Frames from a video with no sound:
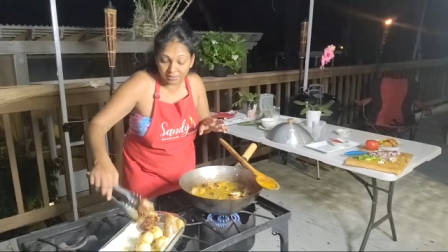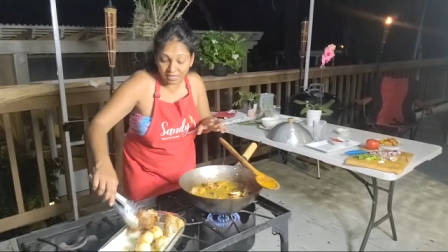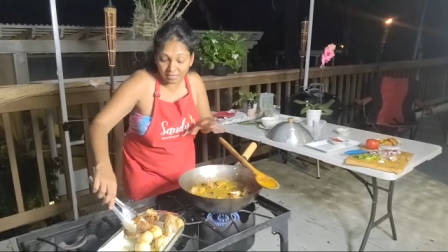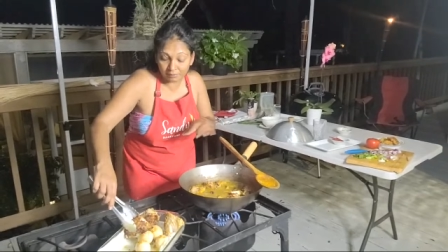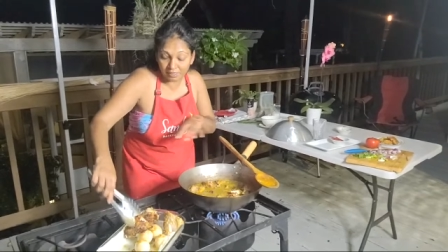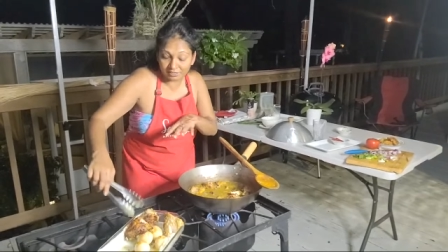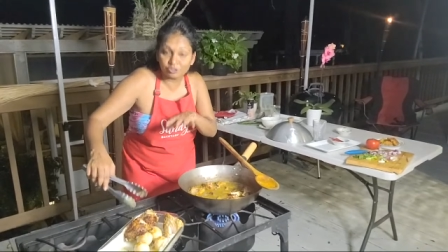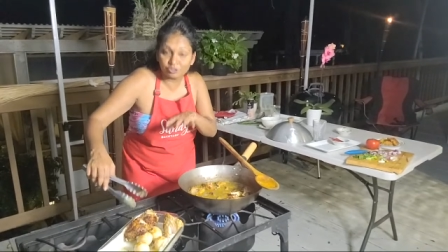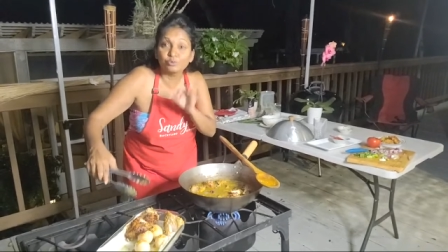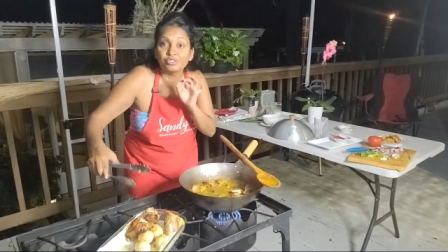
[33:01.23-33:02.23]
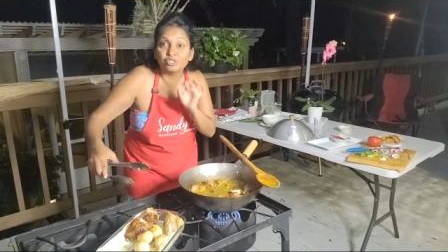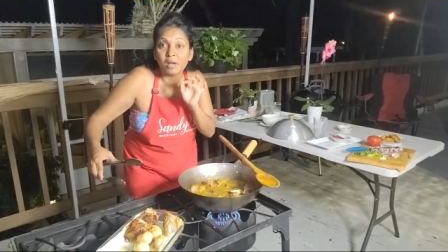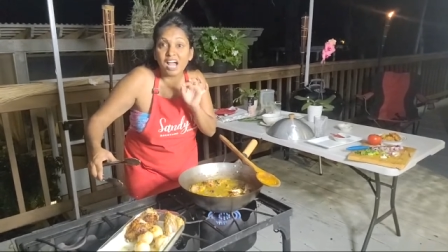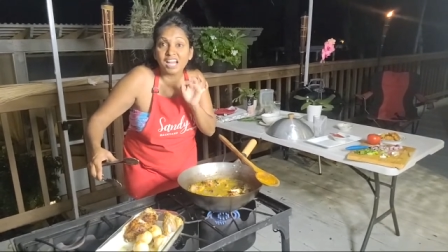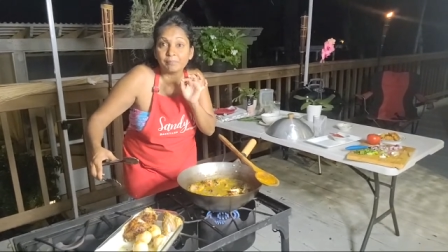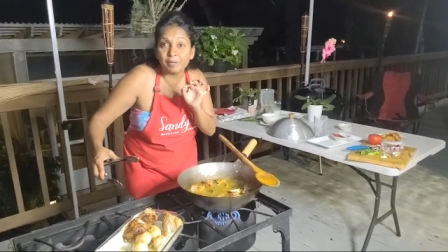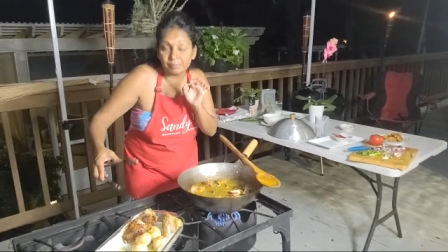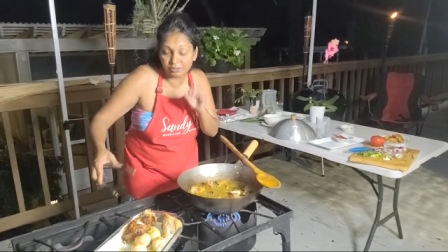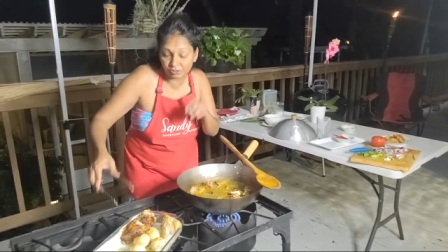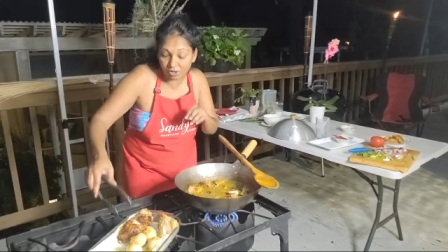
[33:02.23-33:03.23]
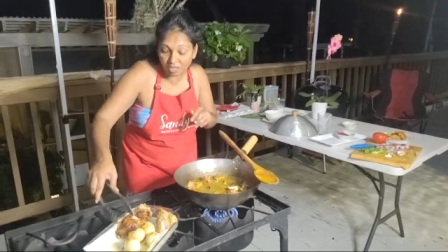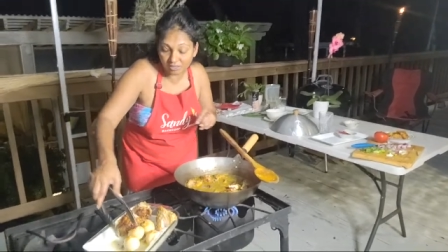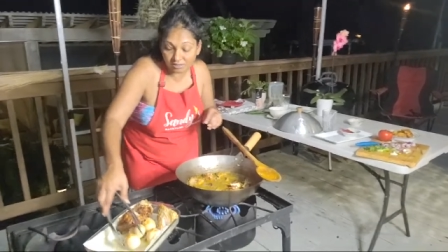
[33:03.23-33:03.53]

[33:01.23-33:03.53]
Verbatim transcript: um, like just with some hot pepper sauce.